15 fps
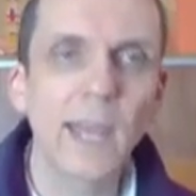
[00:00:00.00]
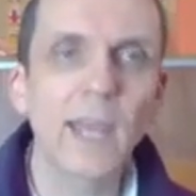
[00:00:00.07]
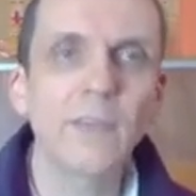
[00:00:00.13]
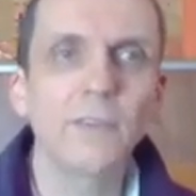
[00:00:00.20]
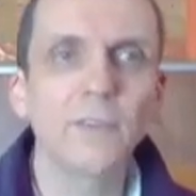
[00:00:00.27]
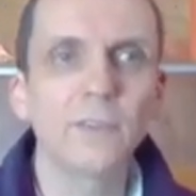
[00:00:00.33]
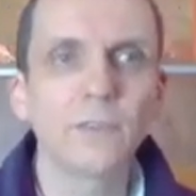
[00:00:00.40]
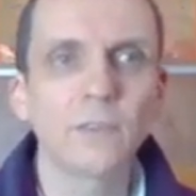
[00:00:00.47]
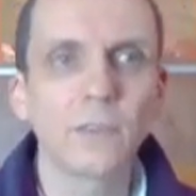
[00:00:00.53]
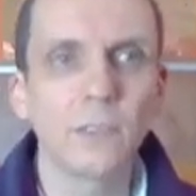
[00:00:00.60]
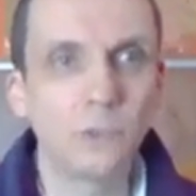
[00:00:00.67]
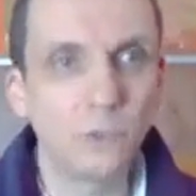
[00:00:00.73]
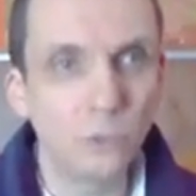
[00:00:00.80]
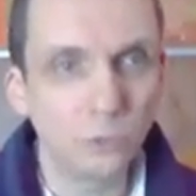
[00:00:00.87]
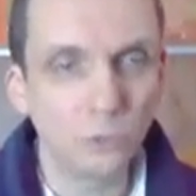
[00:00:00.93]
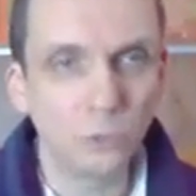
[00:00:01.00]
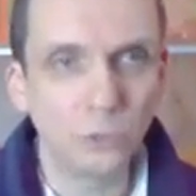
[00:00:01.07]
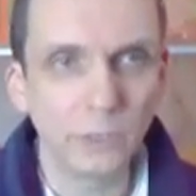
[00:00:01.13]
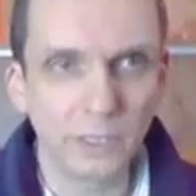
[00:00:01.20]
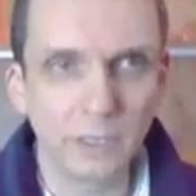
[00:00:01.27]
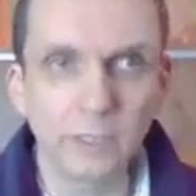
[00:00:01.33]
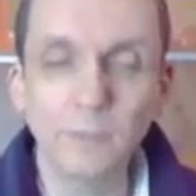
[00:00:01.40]
as a guru
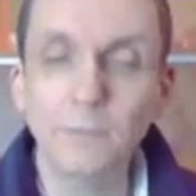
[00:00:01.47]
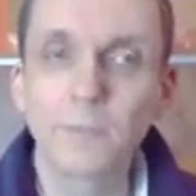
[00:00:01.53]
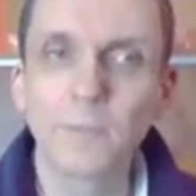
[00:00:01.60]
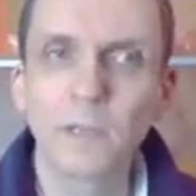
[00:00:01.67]
here.